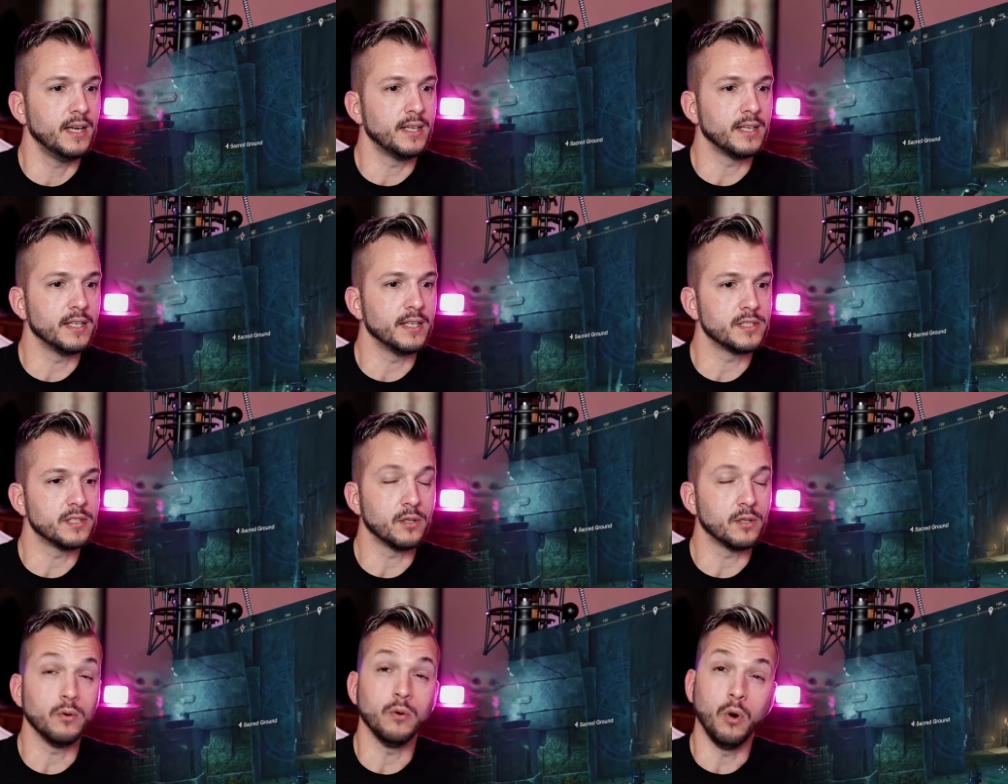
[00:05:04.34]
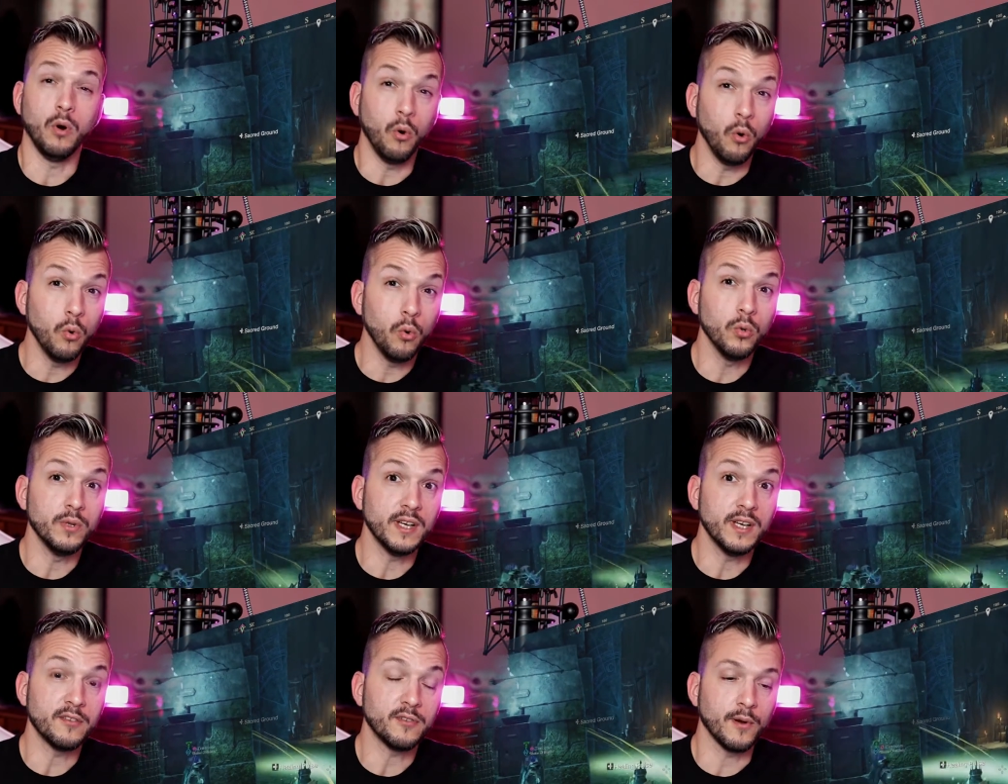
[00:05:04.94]
gets a little
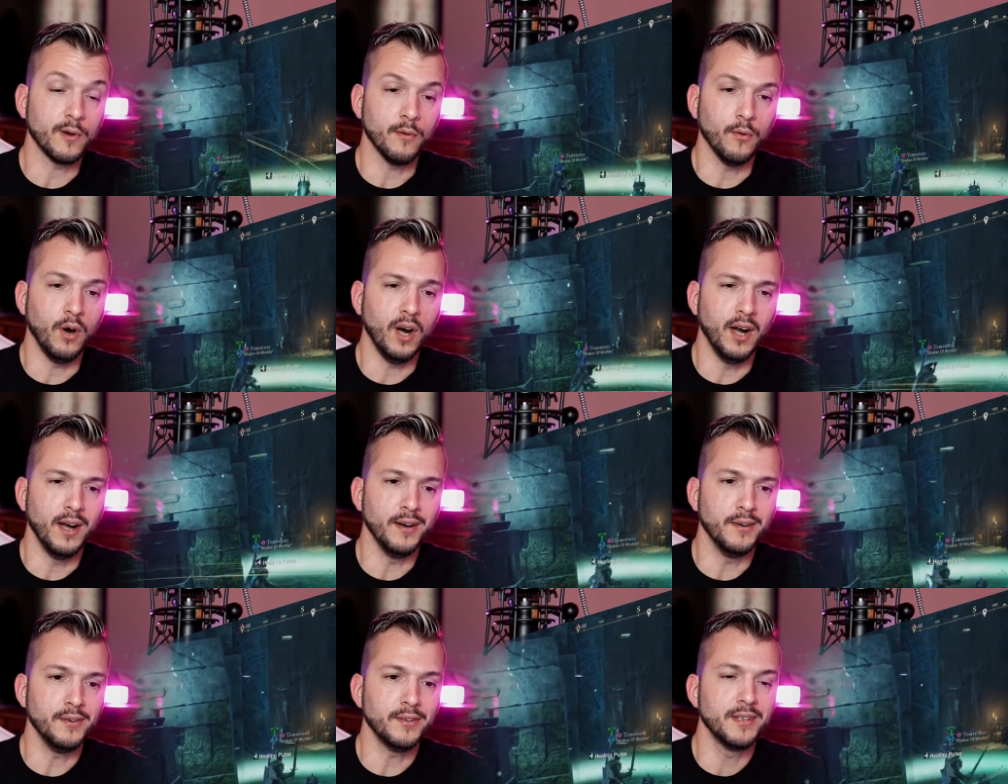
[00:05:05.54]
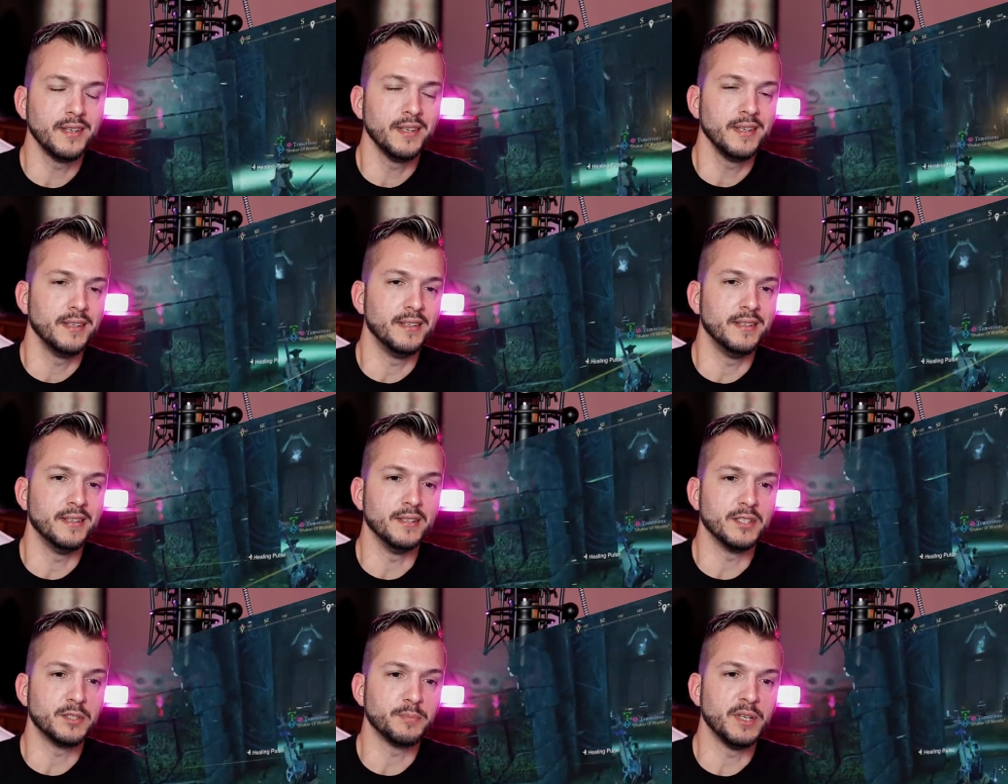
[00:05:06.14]
old after a while, you
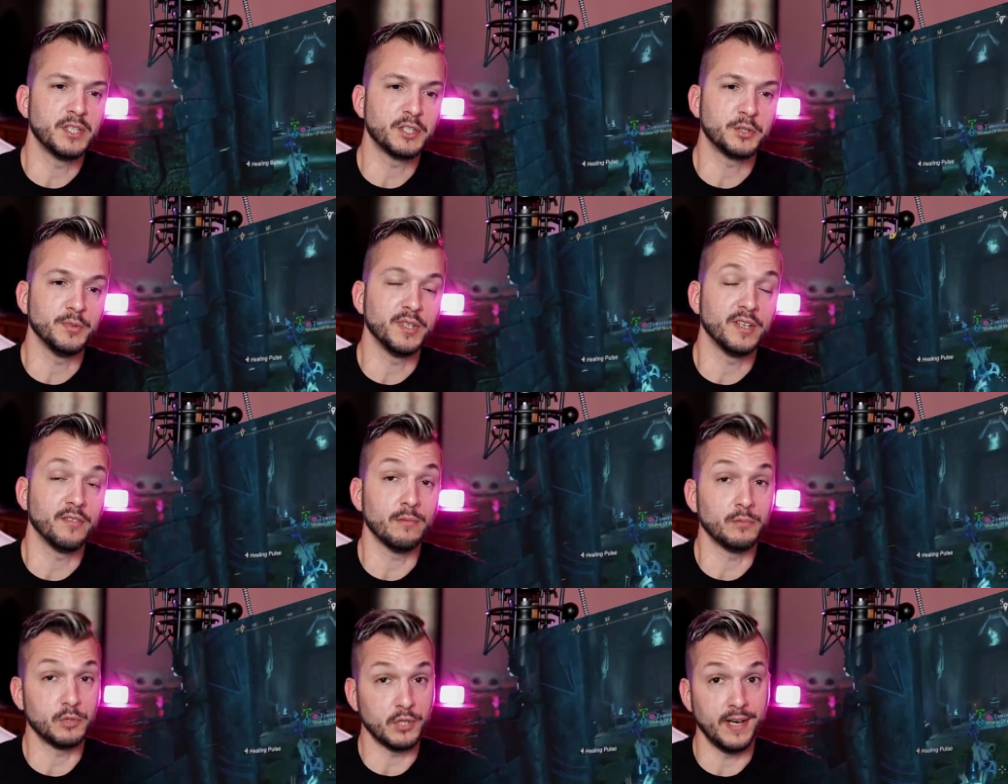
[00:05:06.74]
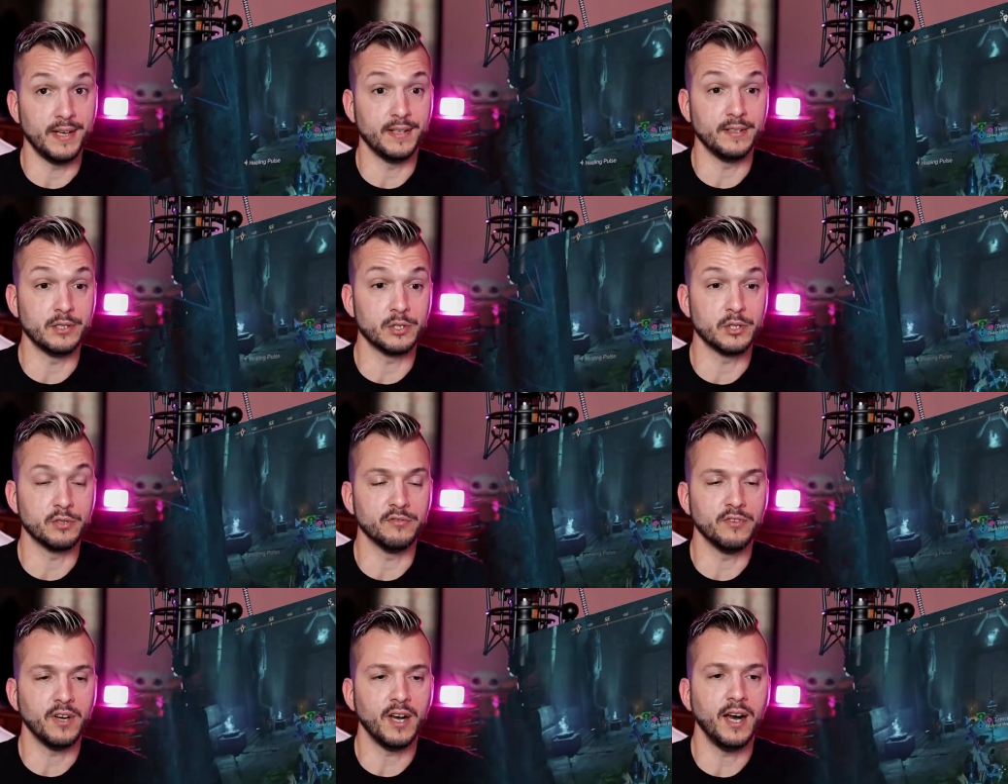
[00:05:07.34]
know, especially whenever I'm trying to
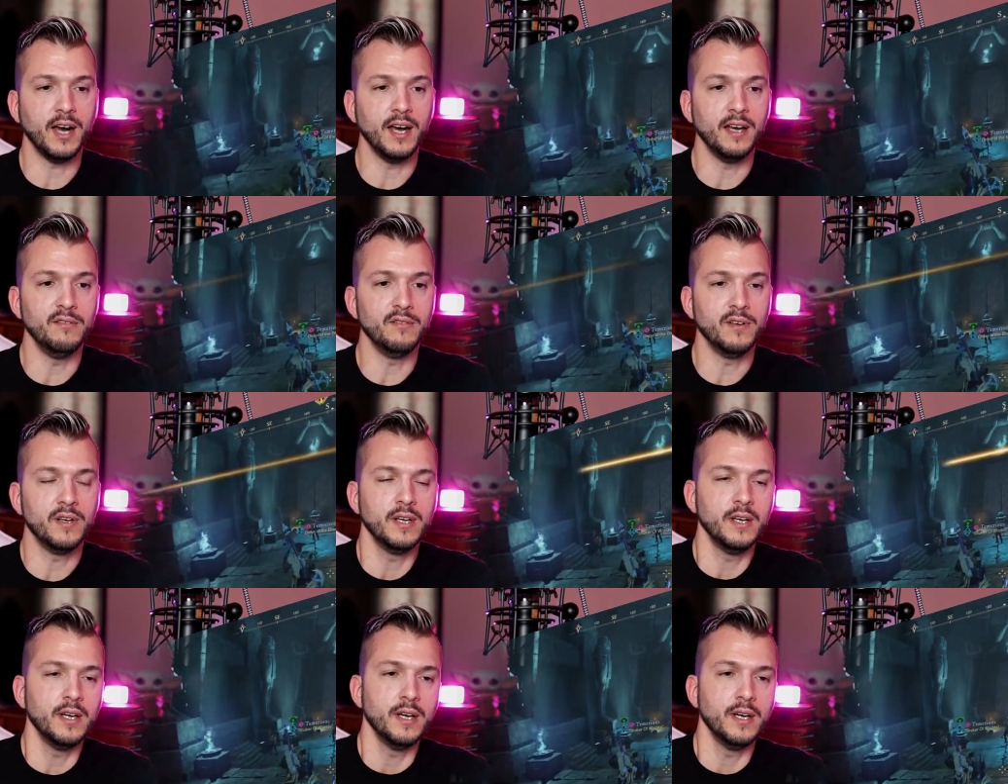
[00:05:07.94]
survive.